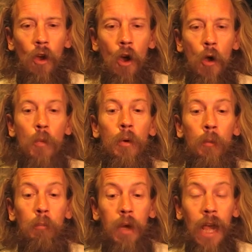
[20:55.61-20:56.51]

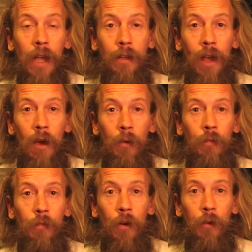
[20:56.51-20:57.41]
open plan now in
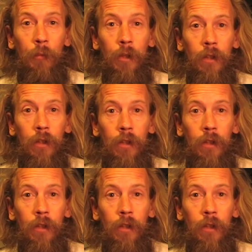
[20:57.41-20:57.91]
front of me.